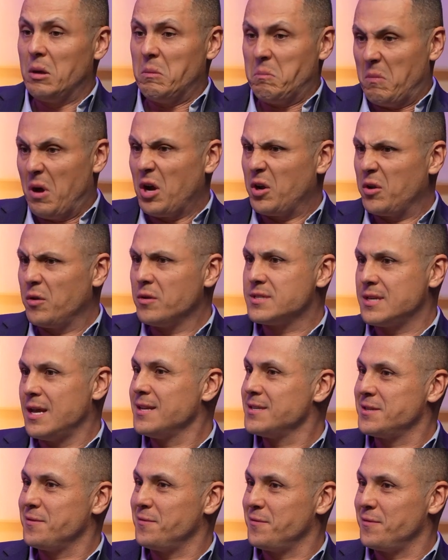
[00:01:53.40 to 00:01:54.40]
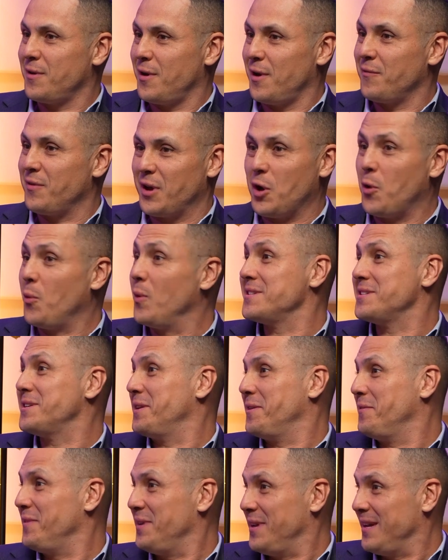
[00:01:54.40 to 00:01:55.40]
a good sense of
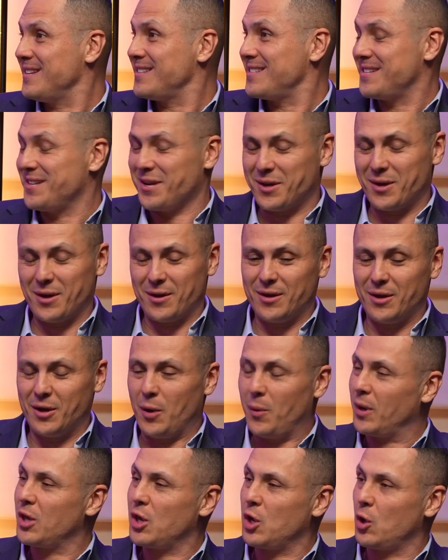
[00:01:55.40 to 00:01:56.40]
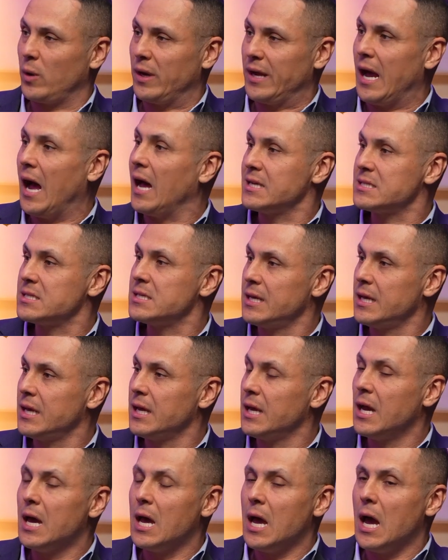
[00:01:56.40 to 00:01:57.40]
inquisitiveness and a
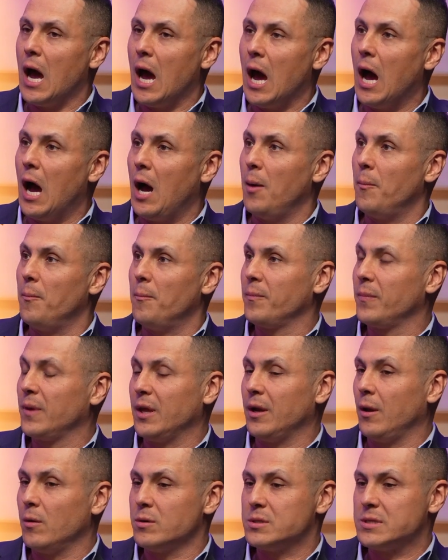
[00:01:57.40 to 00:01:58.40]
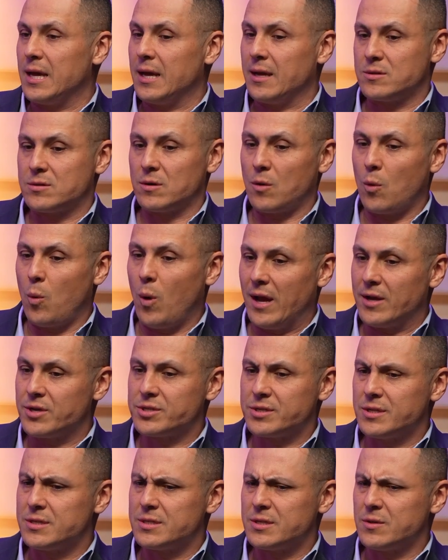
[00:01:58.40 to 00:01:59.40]
curiosity, to answer
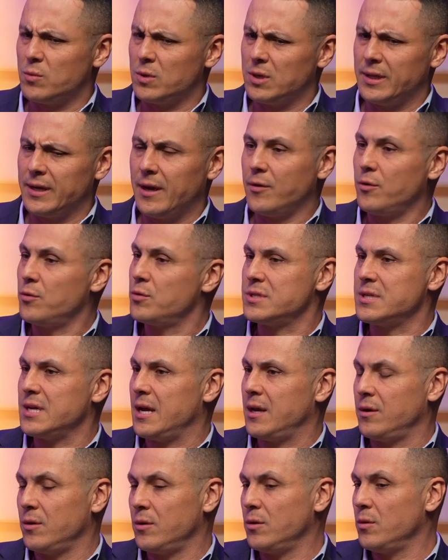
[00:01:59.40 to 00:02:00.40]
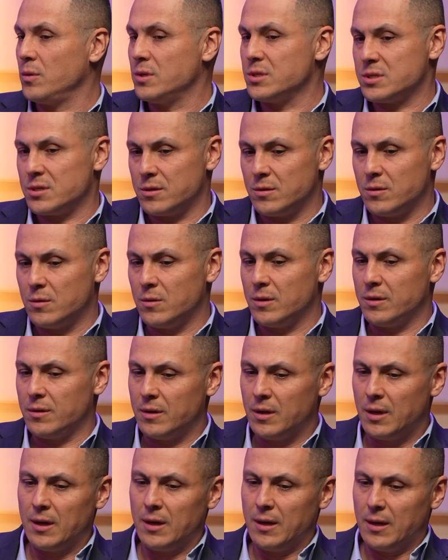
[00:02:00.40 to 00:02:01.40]
questions and really understand who is who
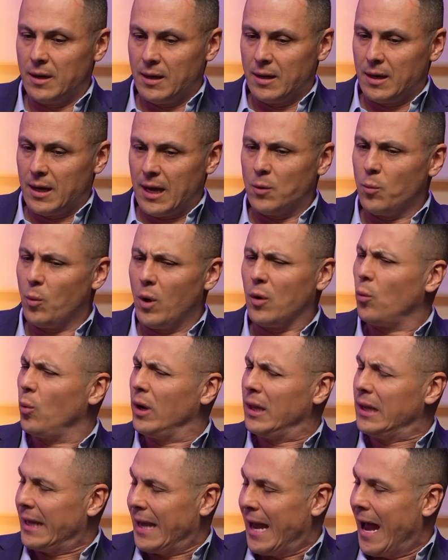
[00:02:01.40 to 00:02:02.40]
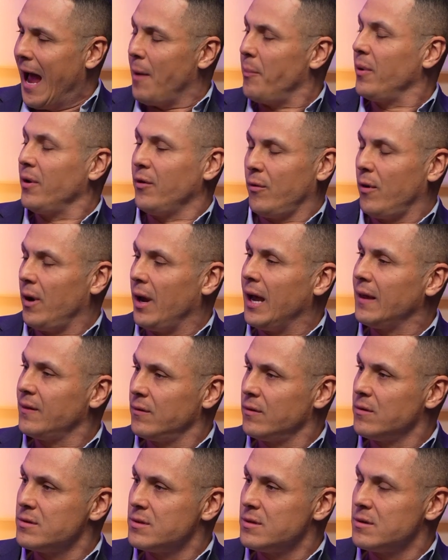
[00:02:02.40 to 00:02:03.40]
and what really happened, right?
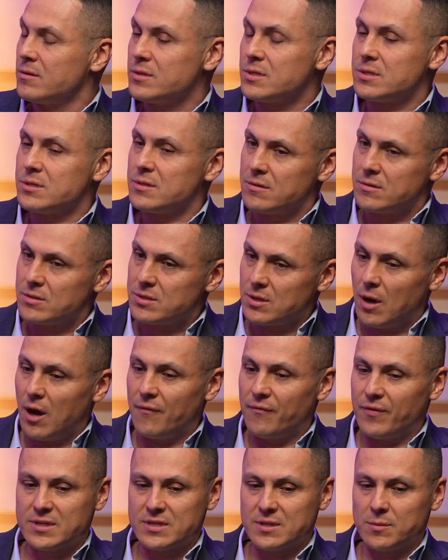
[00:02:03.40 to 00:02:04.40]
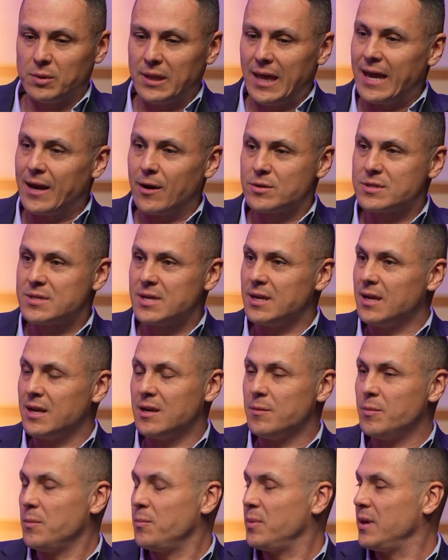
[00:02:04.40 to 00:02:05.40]
There's often some layers that need
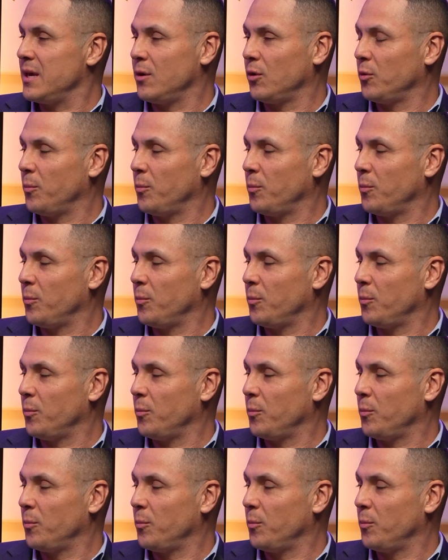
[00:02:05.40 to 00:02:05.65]
to be peeled